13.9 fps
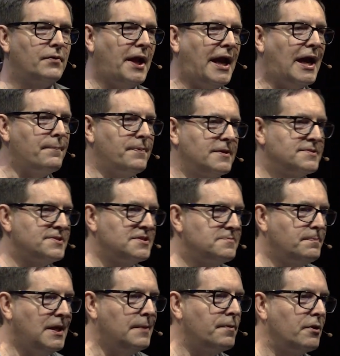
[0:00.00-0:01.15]
what happens is
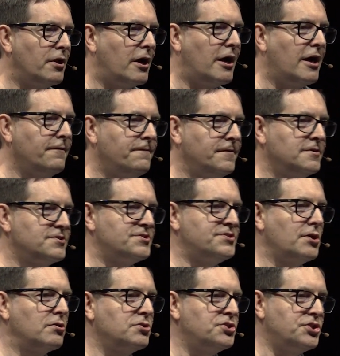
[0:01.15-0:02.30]
people often
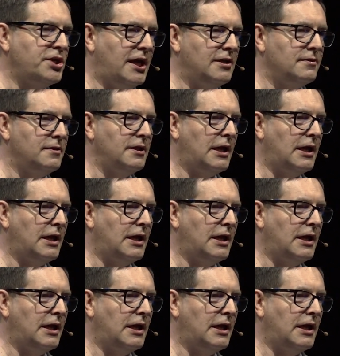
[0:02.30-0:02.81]
associate